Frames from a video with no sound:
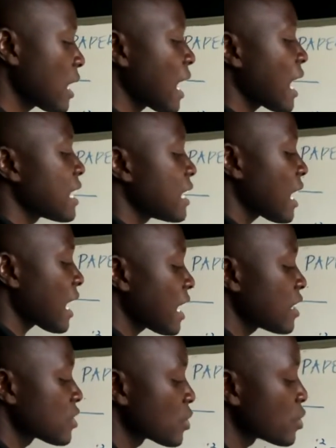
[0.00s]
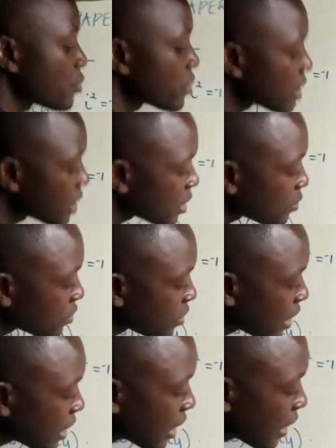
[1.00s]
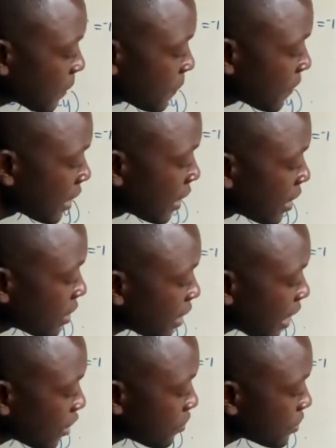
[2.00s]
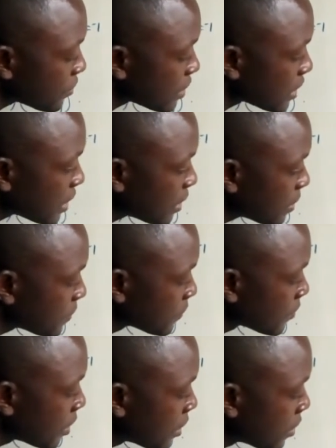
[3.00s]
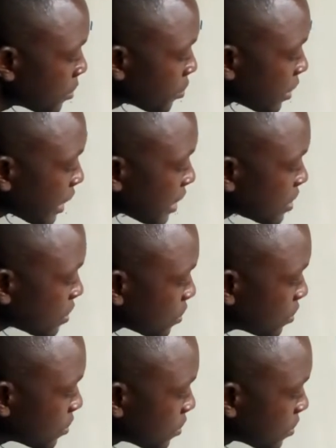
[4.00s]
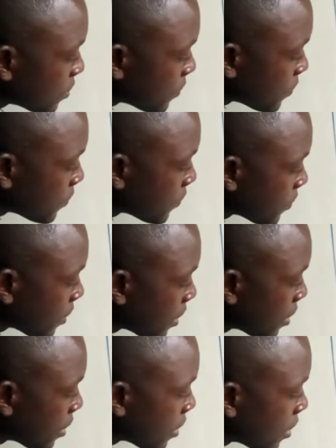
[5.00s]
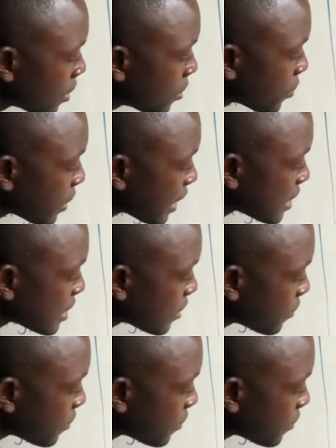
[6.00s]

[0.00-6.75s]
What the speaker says: any I, so we bring them together, they have 15 plus 2 plus